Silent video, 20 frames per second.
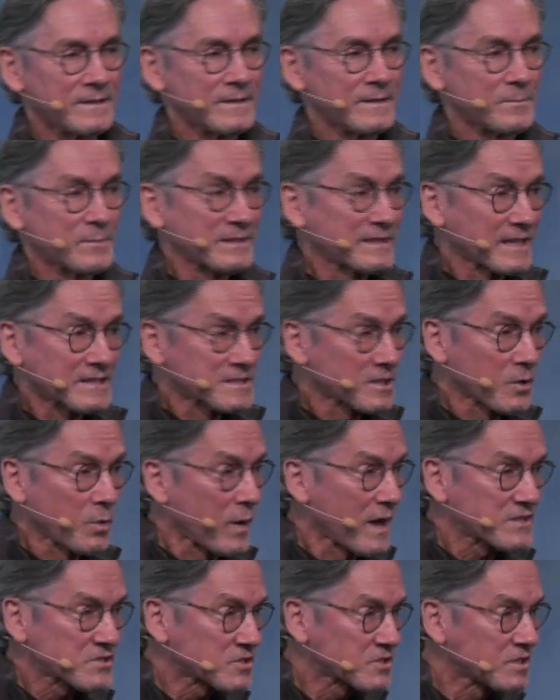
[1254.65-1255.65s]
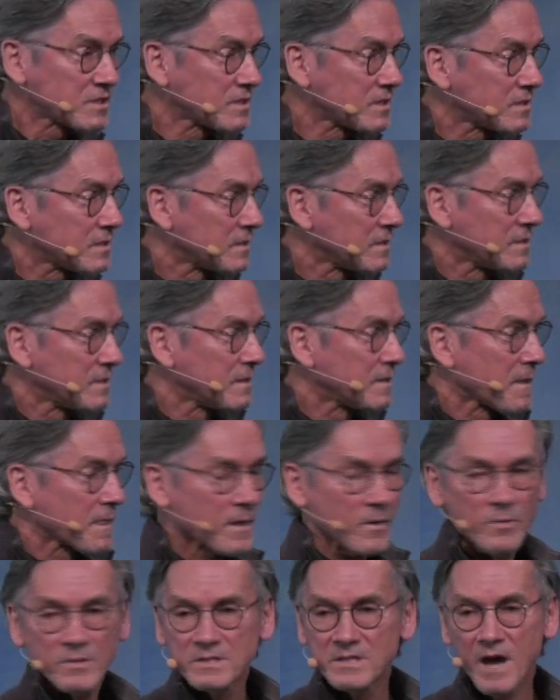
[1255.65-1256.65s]
But that's a question.
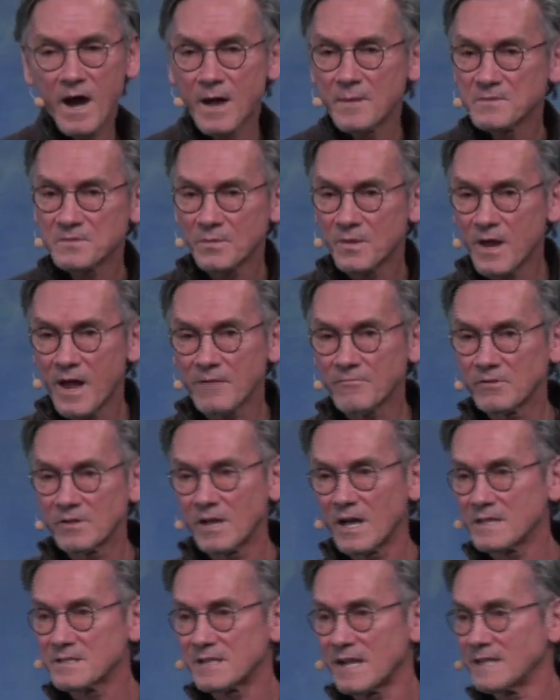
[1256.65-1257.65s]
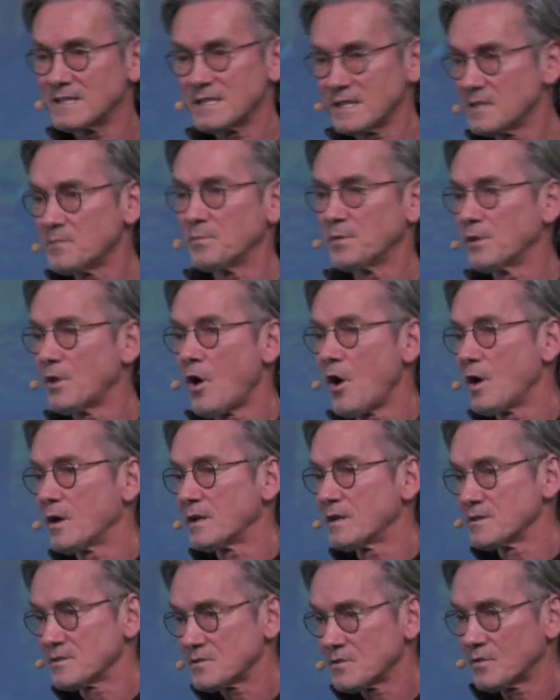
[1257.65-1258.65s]
There were times when I realized I didn't belong in
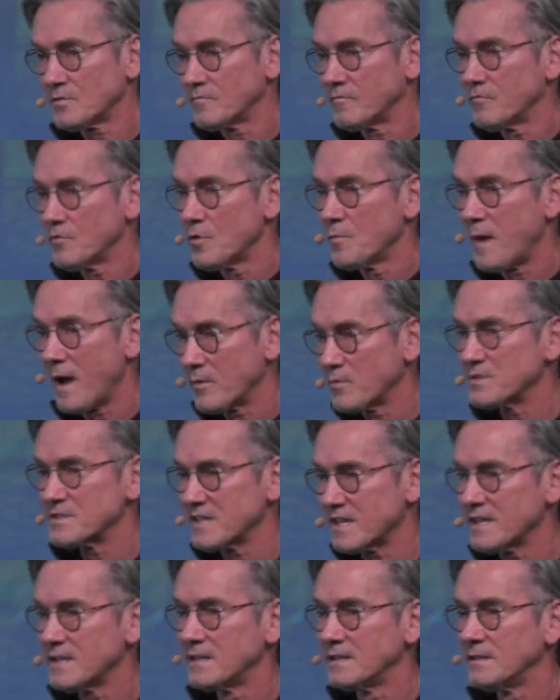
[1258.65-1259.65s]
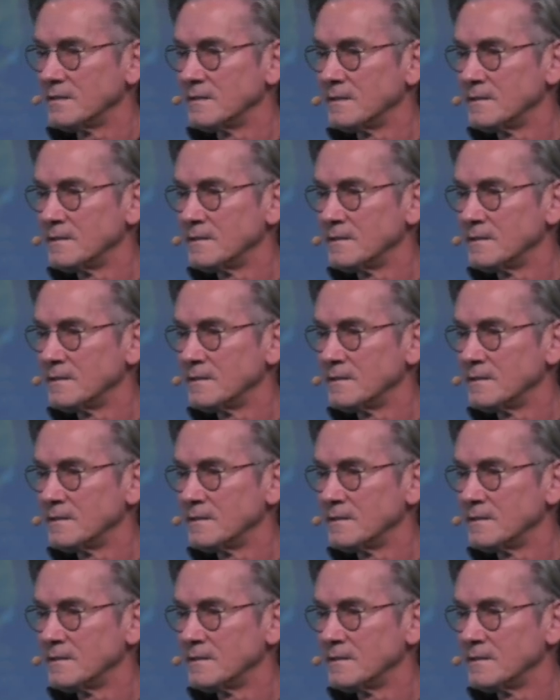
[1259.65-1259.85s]
a certain room I was in.